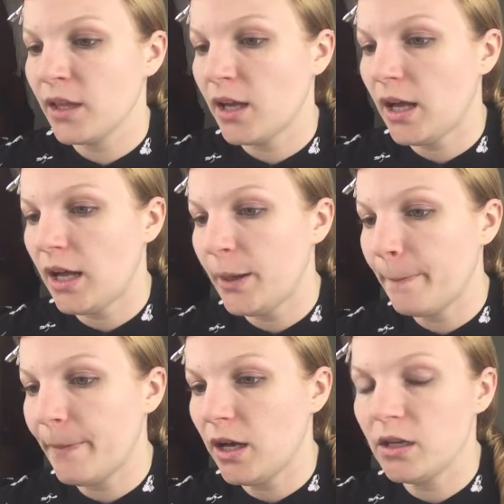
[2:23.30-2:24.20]

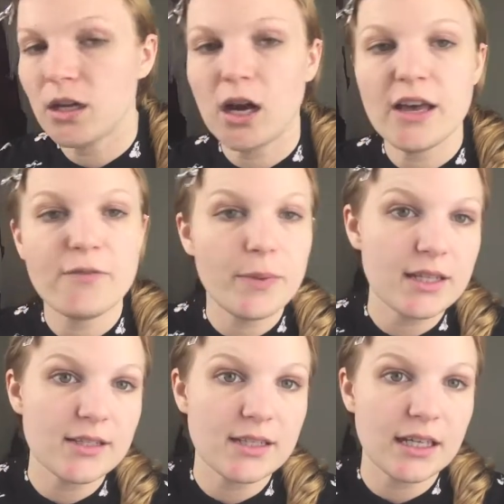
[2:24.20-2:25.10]
I've
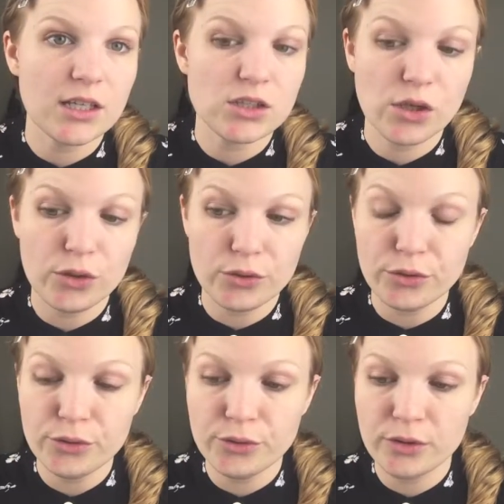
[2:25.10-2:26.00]
been sticking
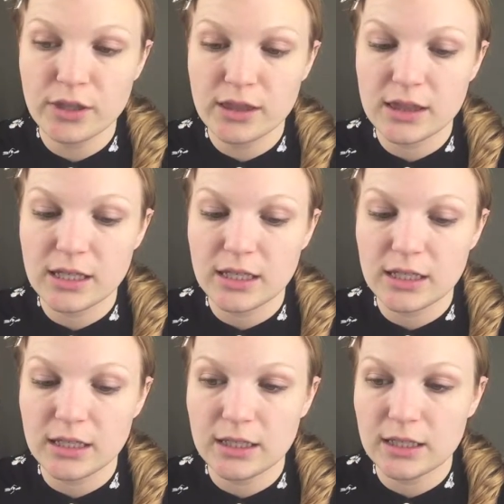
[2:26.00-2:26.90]
to
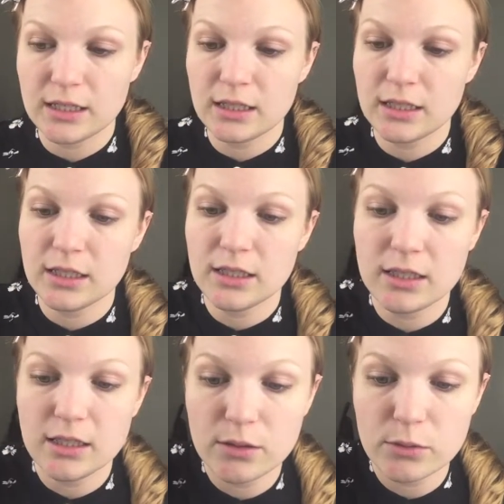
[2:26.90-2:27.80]

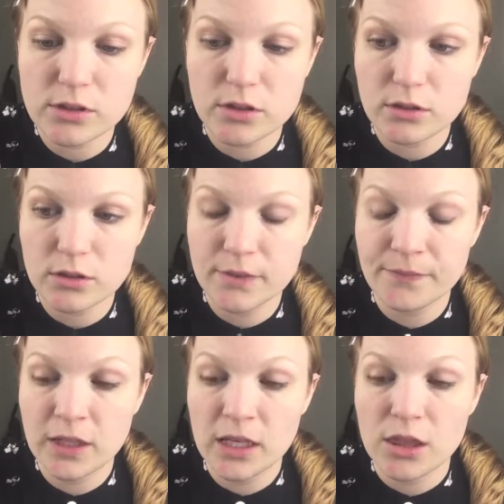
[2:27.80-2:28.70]
the, what's it called?
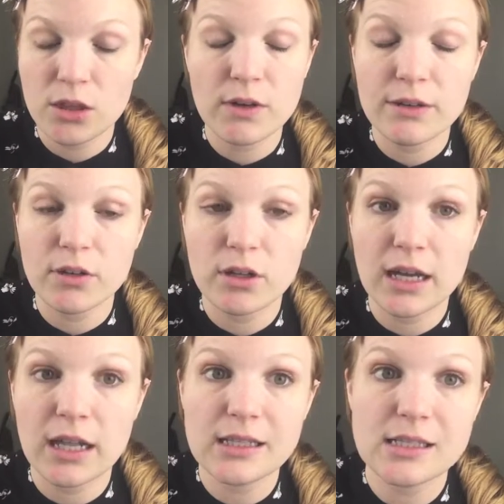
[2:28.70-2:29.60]
The Revlon
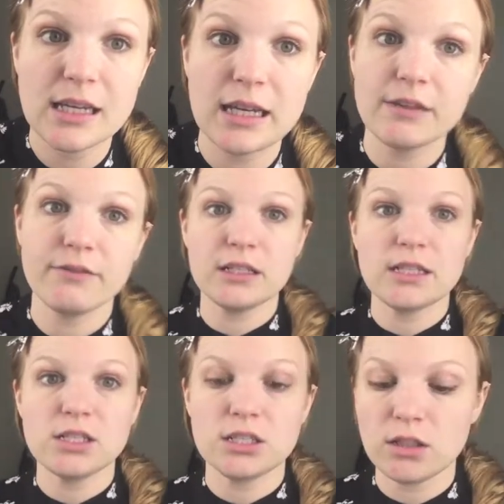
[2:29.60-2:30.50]
Color Stay
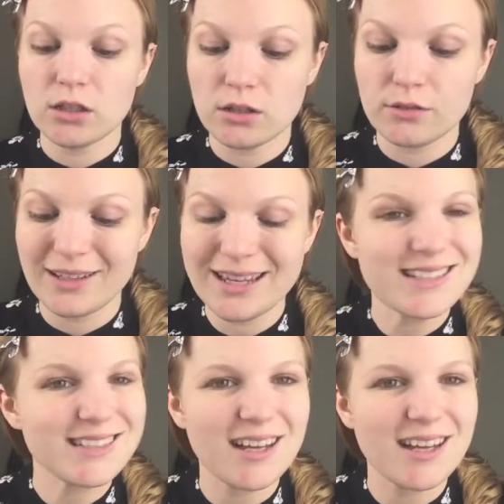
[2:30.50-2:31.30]
foundation a lot of late.